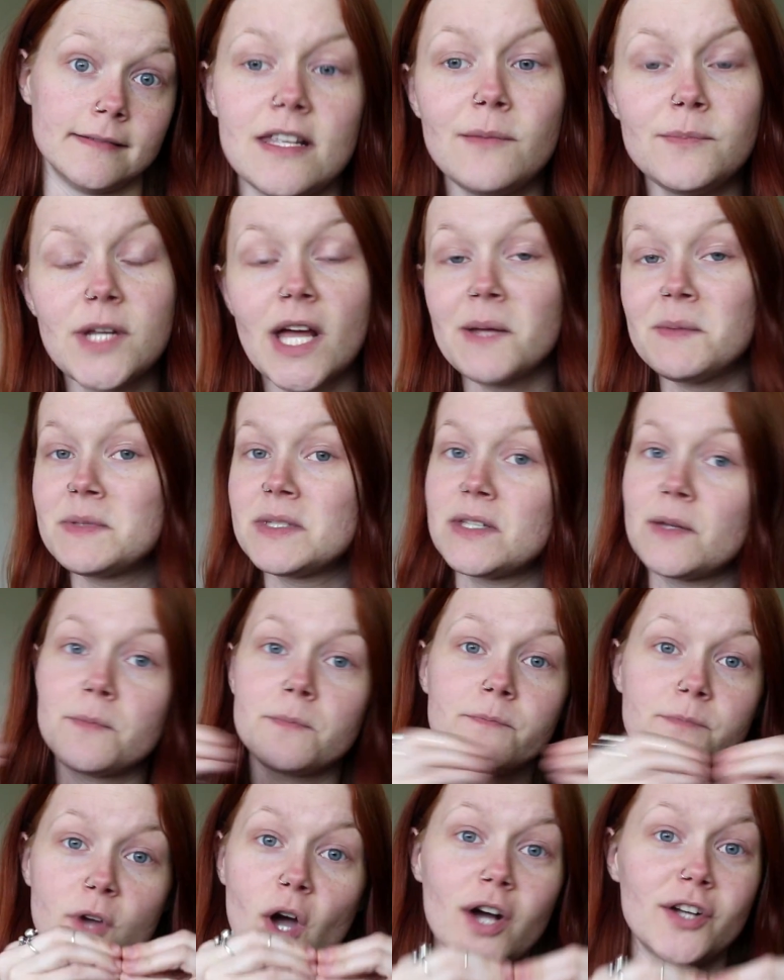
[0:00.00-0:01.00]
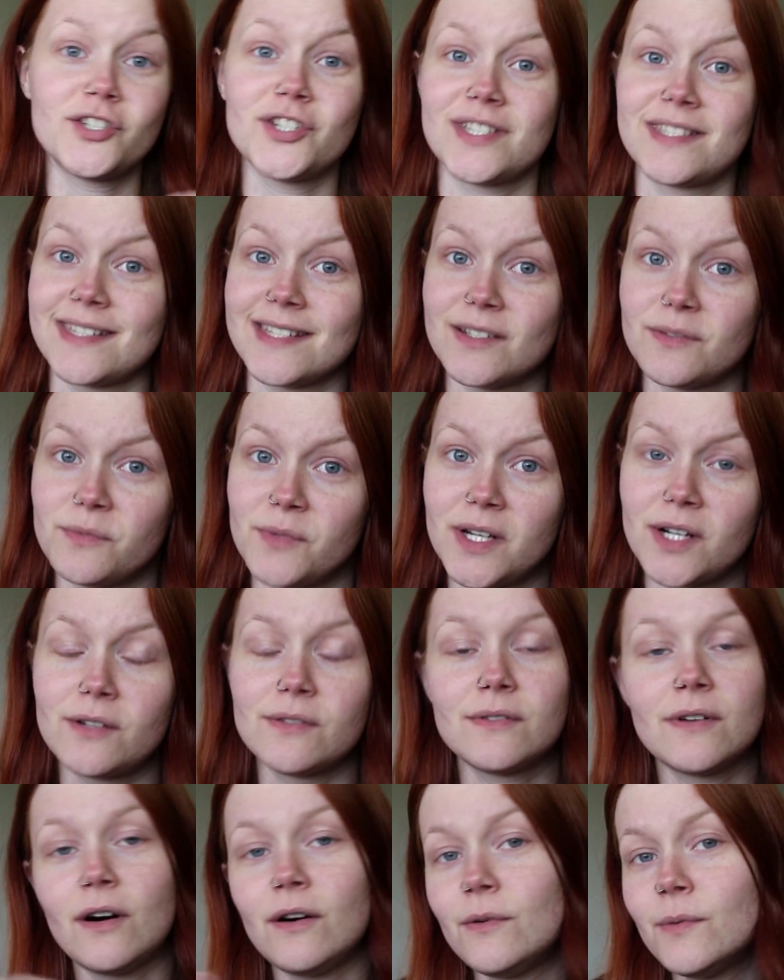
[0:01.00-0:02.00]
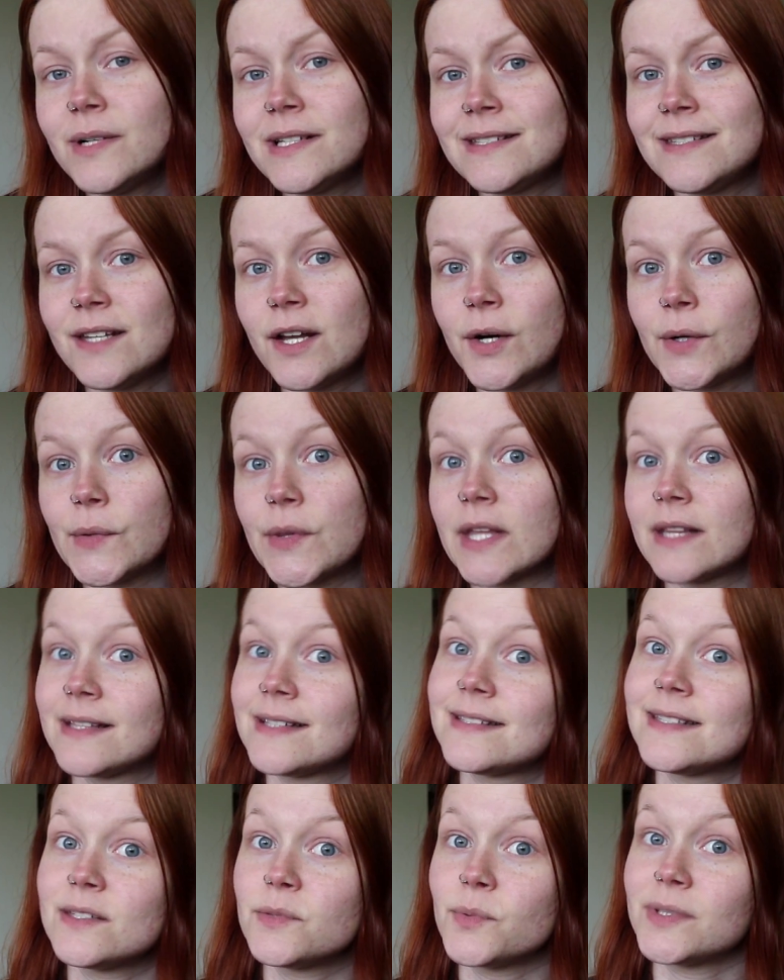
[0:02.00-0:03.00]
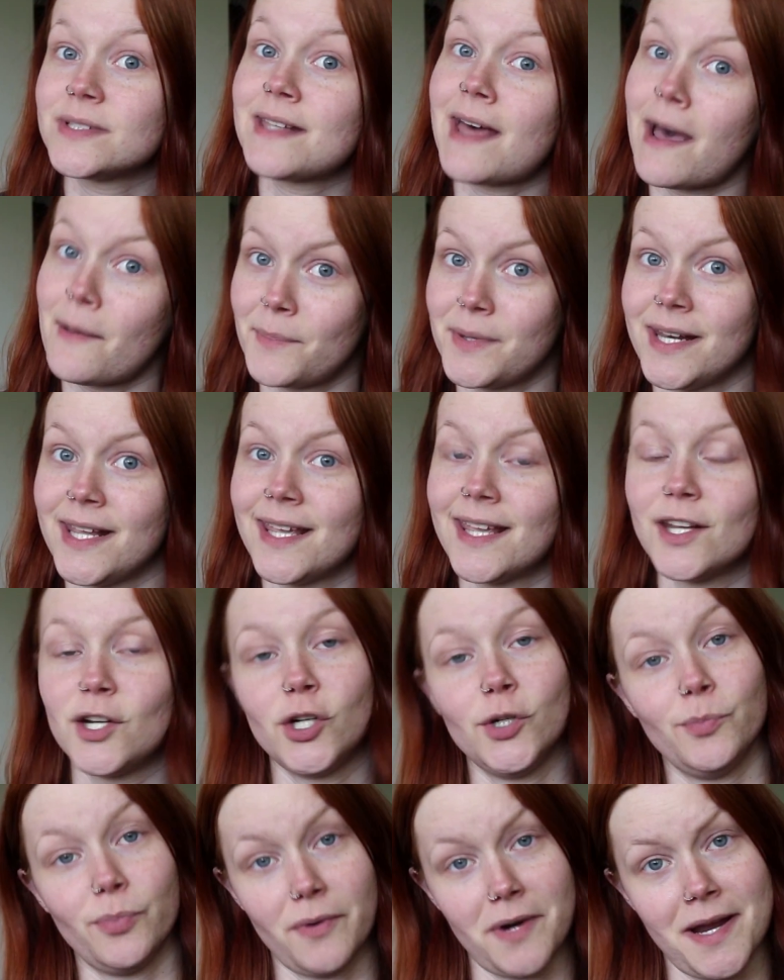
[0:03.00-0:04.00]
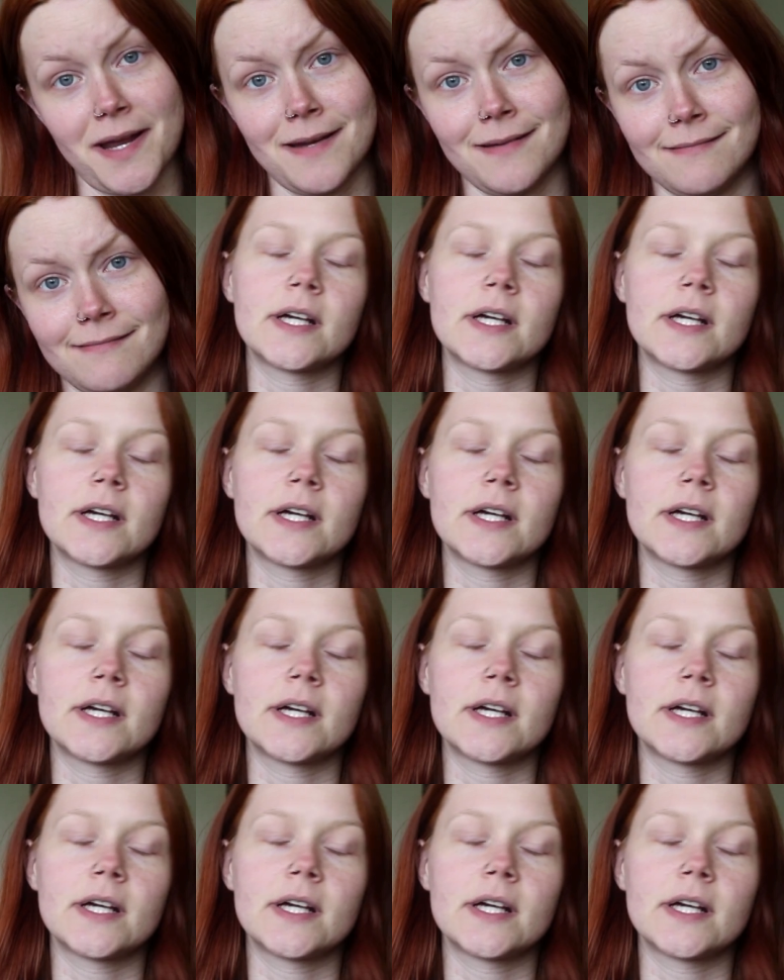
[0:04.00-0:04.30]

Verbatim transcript: Sometimes subconsciously, we don't always know that this is what's happening in our brain.